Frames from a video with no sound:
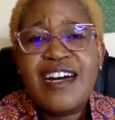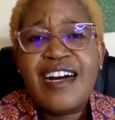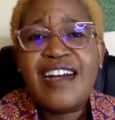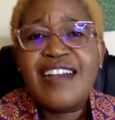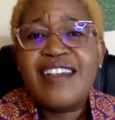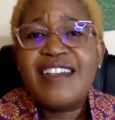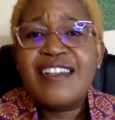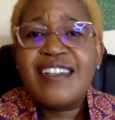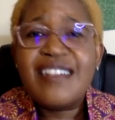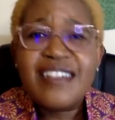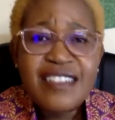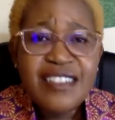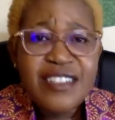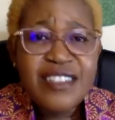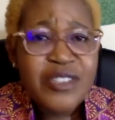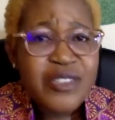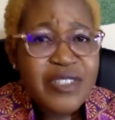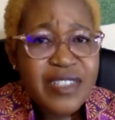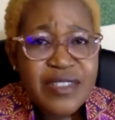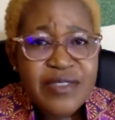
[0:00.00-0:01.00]

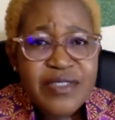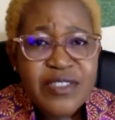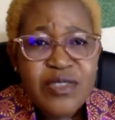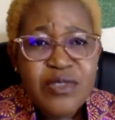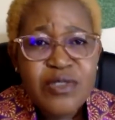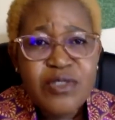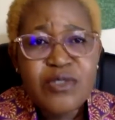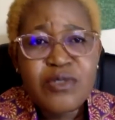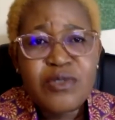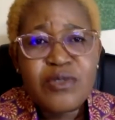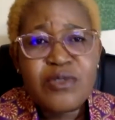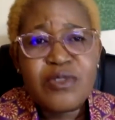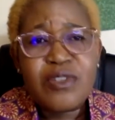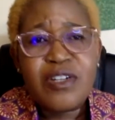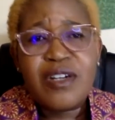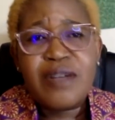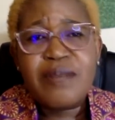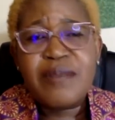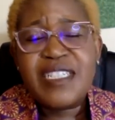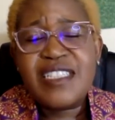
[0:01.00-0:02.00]
unlearning you have to do,
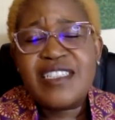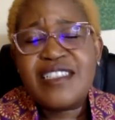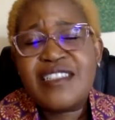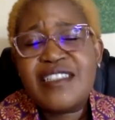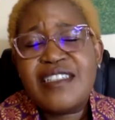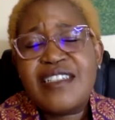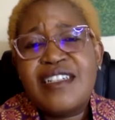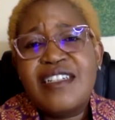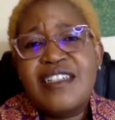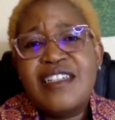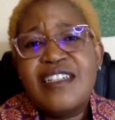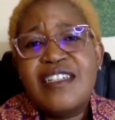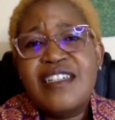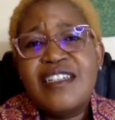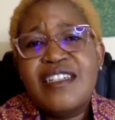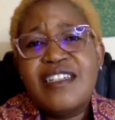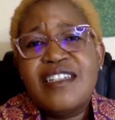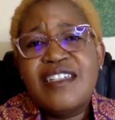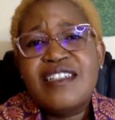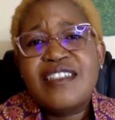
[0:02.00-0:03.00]
how much
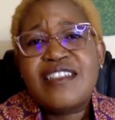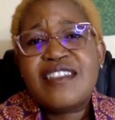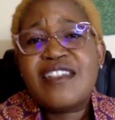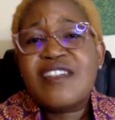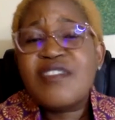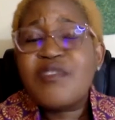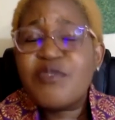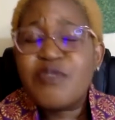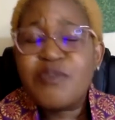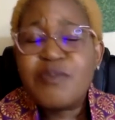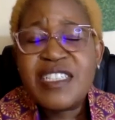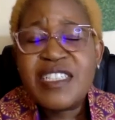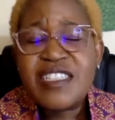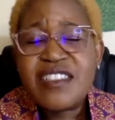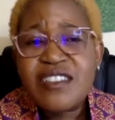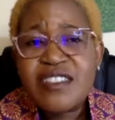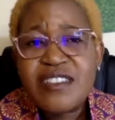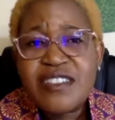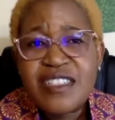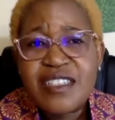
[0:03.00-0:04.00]

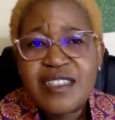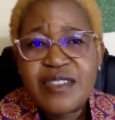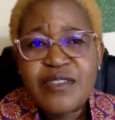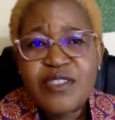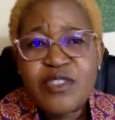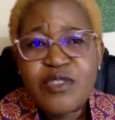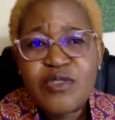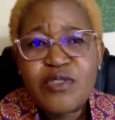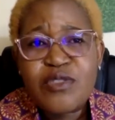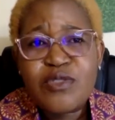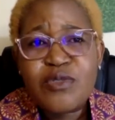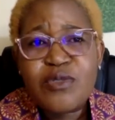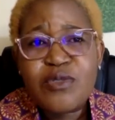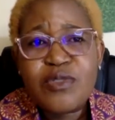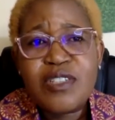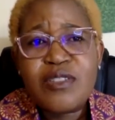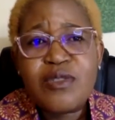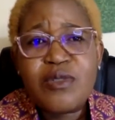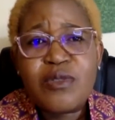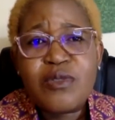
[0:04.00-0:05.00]
transformation you have to do.
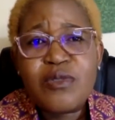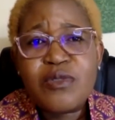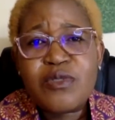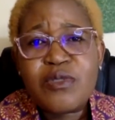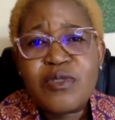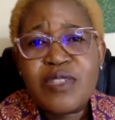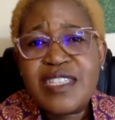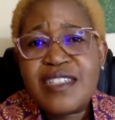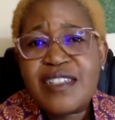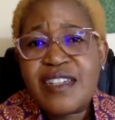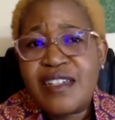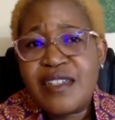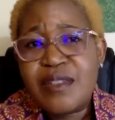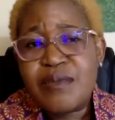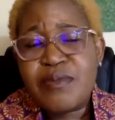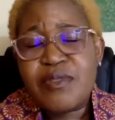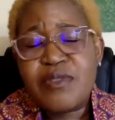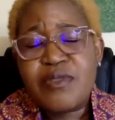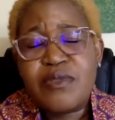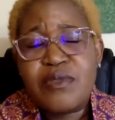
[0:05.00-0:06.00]
And also it
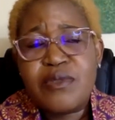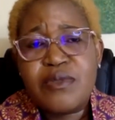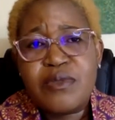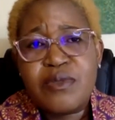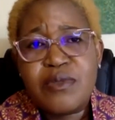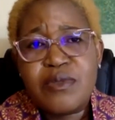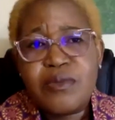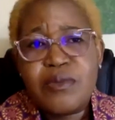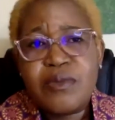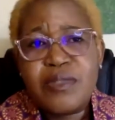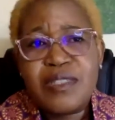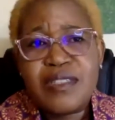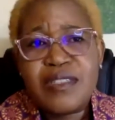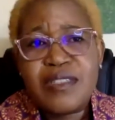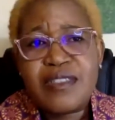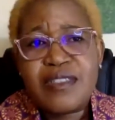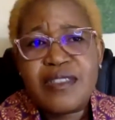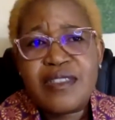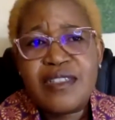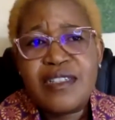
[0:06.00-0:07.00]
helps you with
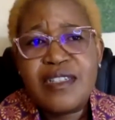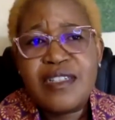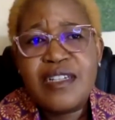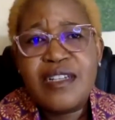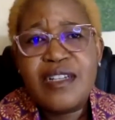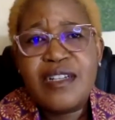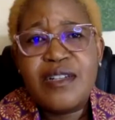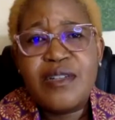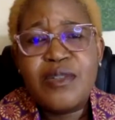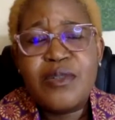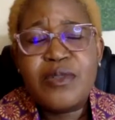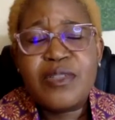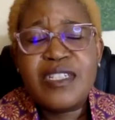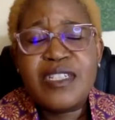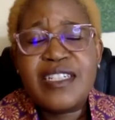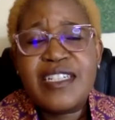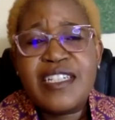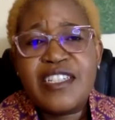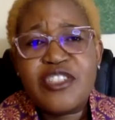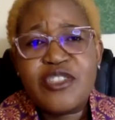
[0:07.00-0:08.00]

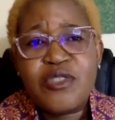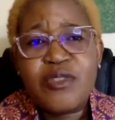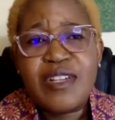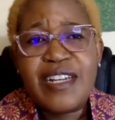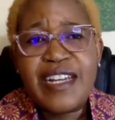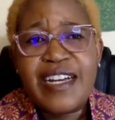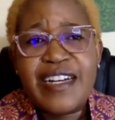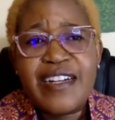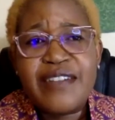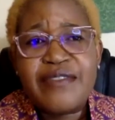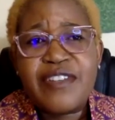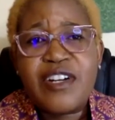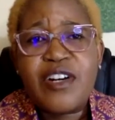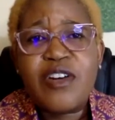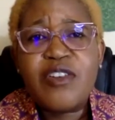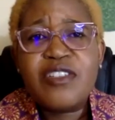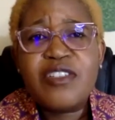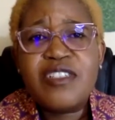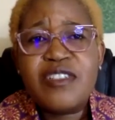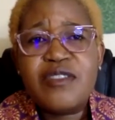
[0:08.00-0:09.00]
looking at your life,
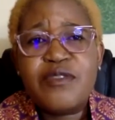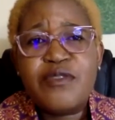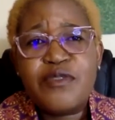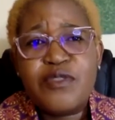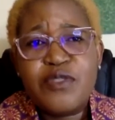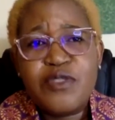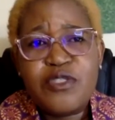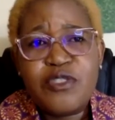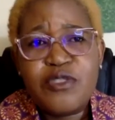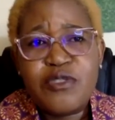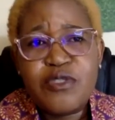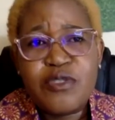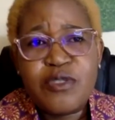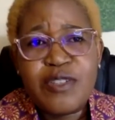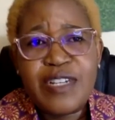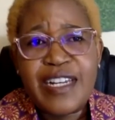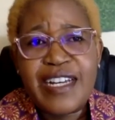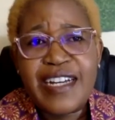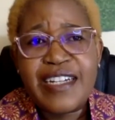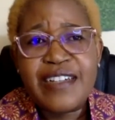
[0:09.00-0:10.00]
how you viewed
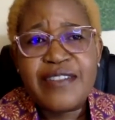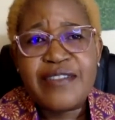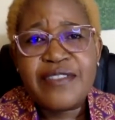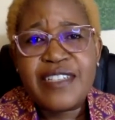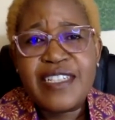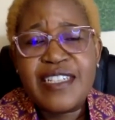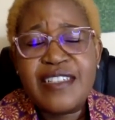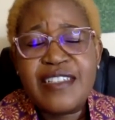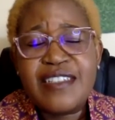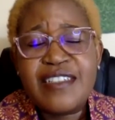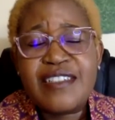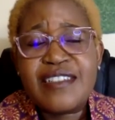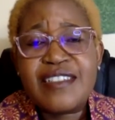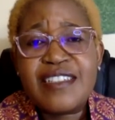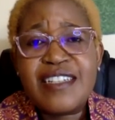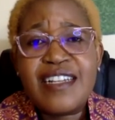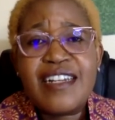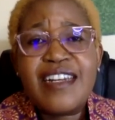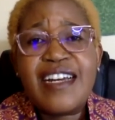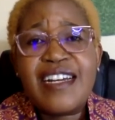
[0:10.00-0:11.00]
your life, and
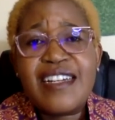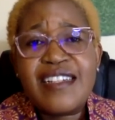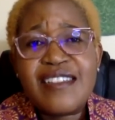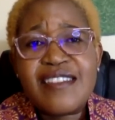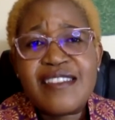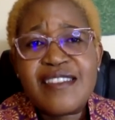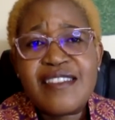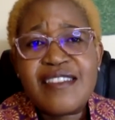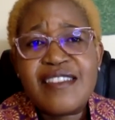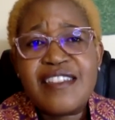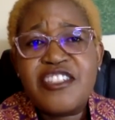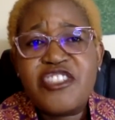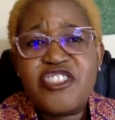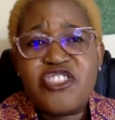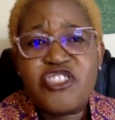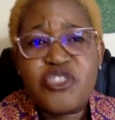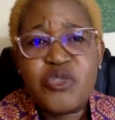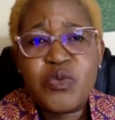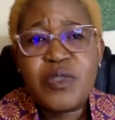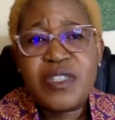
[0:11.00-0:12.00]
realize the
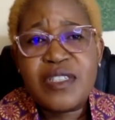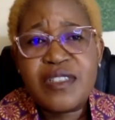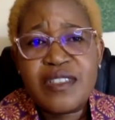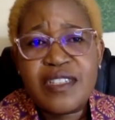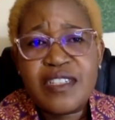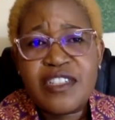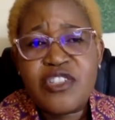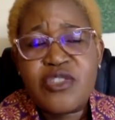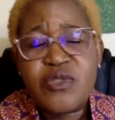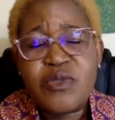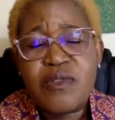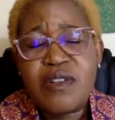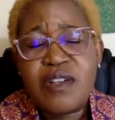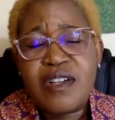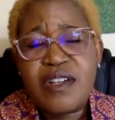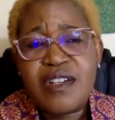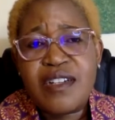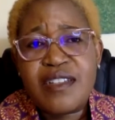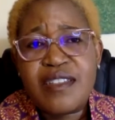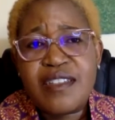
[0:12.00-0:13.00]
jewel that you
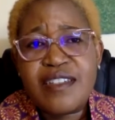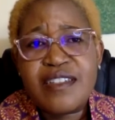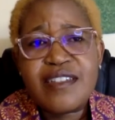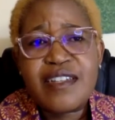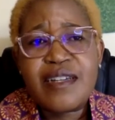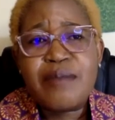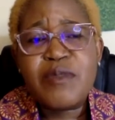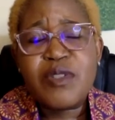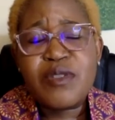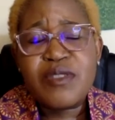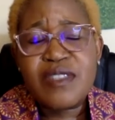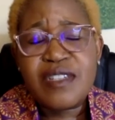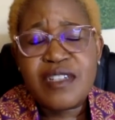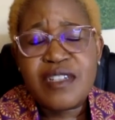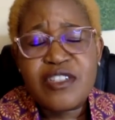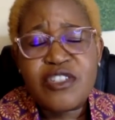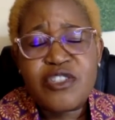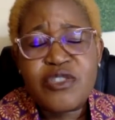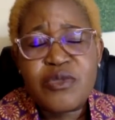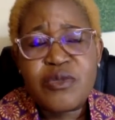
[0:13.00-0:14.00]
are, the diamond
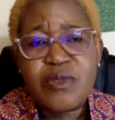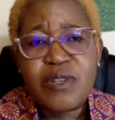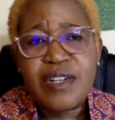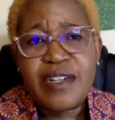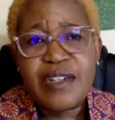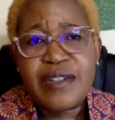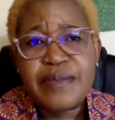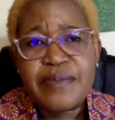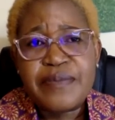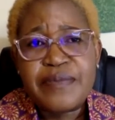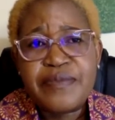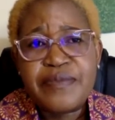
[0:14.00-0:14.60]
that you are.